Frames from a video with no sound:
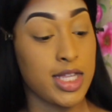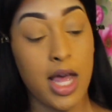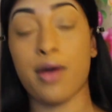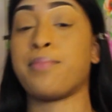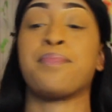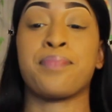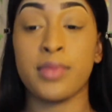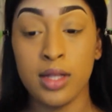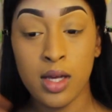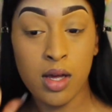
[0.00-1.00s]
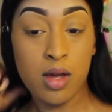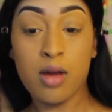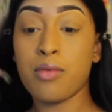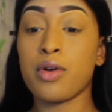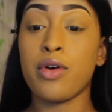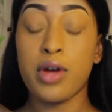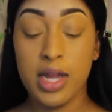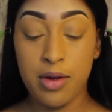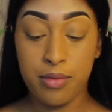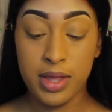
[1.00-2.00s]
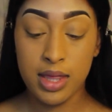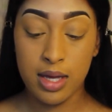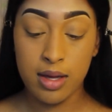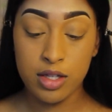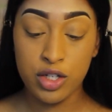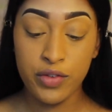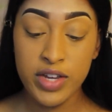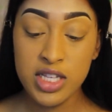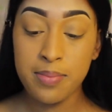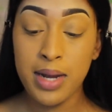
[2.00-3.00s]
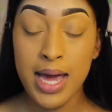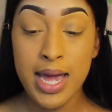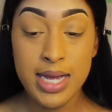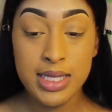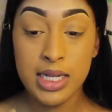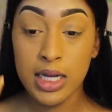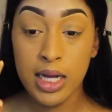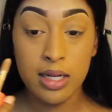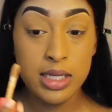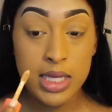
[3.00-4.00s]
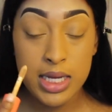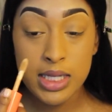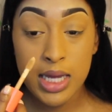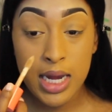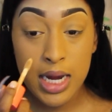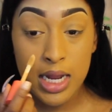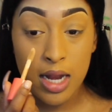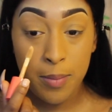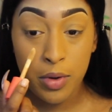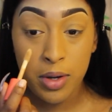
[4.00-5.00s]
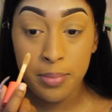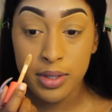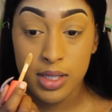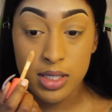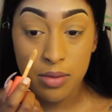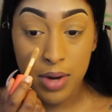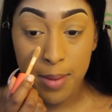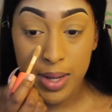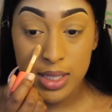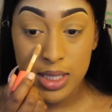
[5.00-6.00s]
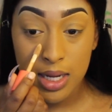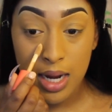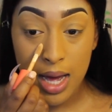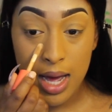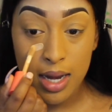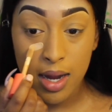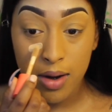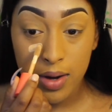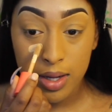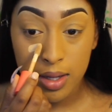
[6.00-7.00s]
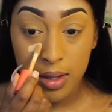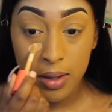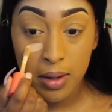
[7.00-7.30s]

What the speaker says: So, we're going in with the Juvia's Place in the color 16. And I'm going to put this around my T-line area.